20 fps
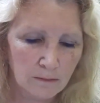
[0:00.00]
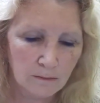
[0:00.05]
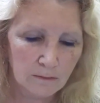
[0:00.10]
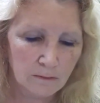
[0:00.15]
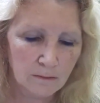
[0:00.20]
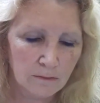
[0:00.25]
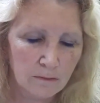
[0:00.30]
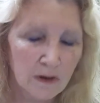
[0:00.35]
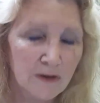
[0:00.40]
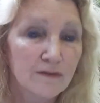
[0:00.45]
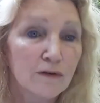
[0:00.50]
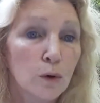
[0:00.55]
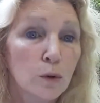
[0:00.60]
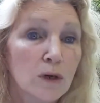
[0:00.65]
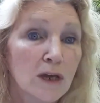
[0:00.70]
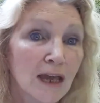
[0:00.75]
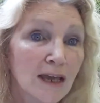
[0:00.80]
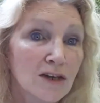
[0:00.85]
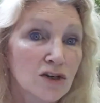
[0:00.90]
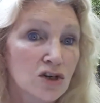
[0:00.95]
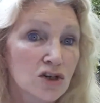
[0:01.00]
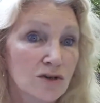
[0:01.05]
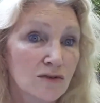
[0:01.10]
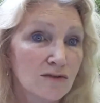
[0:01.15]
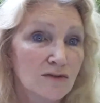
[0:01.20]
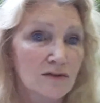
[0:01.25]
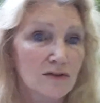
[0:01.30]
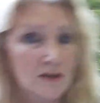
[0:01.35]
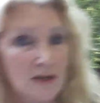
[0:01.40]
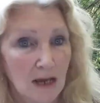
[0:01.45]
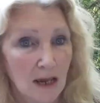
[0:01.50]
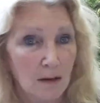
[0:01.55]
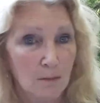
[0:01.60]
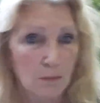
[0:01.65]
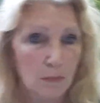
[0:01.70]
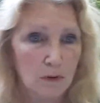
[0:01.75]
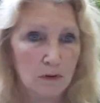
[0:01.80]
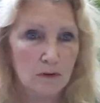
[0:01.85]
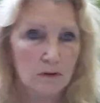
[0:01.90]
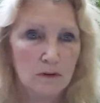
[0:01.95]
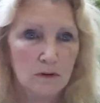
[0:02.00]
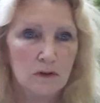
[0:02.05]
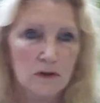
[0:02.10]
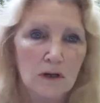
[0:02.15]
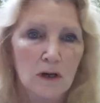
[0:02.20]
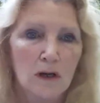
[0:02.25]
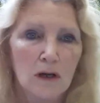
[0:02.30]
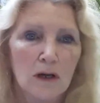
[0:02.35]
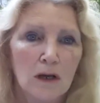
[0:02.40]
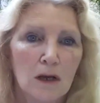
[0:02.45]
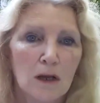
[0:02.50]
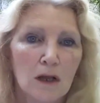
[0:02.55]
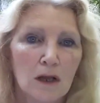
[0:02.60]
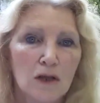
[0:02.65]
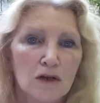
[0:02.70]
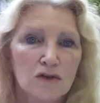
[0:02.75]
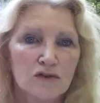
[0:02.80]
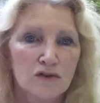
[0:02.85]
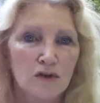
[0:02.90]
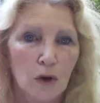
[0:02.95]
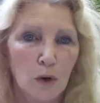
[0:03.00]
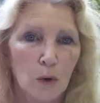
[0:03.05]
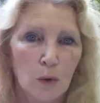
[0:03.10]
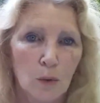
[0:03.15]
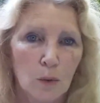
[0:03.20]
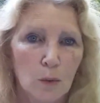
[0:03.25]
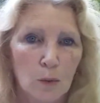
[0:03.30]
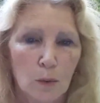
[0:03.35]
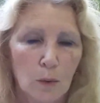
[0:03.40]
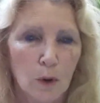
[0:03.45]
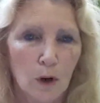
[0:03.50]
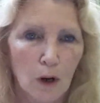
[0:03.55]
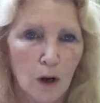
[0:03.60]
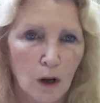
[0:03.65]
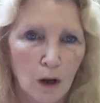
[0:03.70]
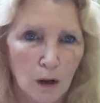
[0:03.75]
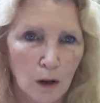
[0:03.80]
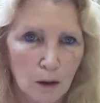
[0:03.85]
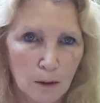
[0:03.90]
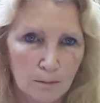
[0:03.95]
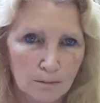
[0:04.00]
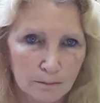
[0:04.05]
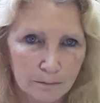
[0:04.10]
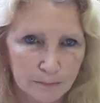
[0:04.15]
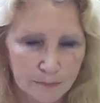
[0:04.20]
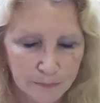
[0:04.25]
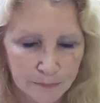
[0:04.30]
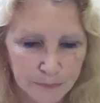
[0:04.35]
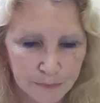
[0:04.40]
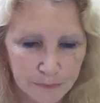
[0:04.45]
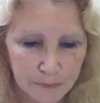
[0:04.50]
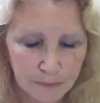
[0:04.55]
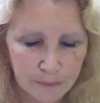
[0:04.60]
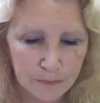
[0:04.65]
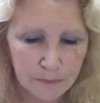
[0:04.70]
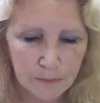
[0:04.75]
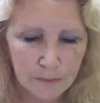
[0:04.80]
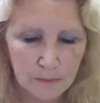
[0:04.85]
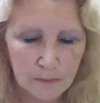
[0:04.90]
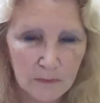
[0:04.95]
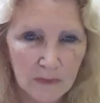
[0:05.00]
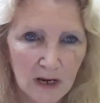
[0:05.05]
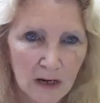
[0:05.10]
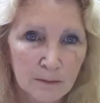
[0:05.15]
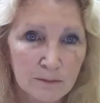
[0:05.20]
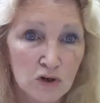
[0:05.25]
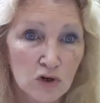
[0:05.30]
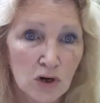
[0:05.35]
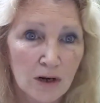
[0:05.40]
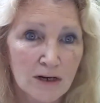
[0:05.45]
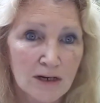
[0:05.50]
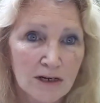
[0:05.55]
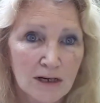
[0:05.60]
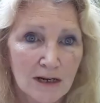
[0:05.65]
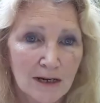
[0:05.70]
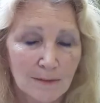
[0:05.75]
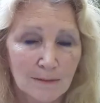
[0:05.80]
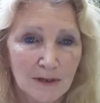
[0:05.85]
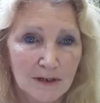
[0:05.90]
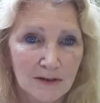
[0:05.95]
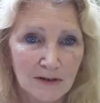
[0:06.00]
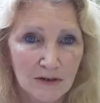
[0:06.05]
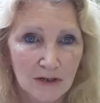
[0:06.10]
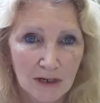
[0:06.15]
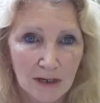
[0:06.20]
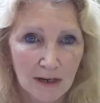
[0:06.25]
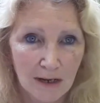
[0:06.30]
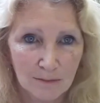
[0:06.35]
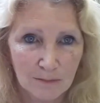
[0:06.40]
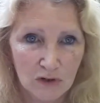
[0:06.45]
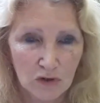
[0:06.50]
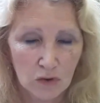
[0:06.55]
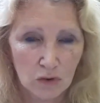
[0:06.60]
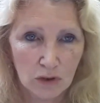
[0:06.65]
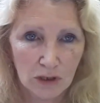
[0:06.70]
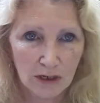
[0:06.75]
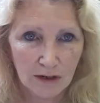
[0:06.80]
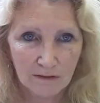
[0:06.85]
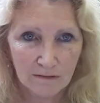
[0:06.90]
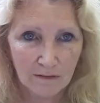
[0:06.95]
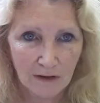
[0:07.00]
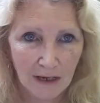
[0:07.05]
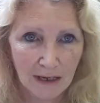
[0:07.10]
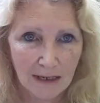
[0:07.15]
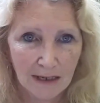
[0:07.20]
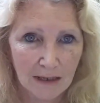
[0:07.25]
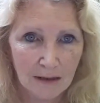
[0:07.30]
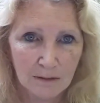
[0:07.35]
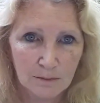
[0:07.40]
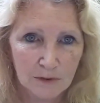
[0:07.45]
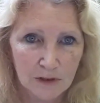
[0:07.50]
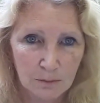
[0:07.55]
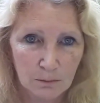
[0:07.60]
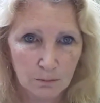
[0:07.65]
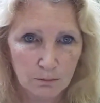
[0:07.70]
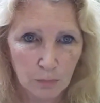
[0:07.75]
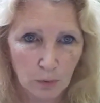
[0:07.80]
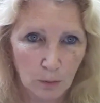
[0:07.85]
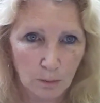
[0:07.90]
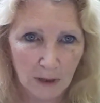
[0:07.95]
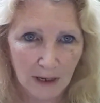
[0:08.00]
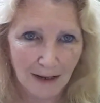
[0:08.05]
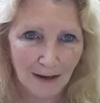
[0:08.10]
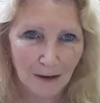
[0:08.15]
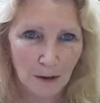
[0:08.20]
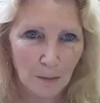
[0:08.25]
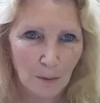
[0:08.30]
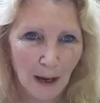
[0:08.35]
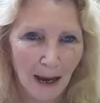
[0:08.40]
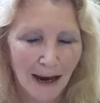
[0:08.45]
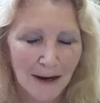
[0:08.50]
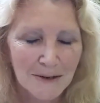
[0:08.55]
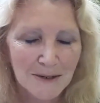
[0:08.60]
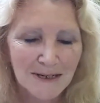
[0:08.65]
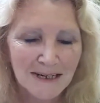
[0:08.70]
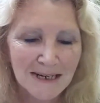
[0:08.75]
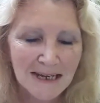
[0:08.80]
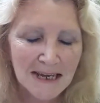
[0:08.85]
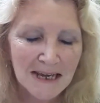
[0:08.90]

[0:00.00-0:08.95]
revocation statement. So I'm trying to keep this still. I'm sorry if I keep bobbing about.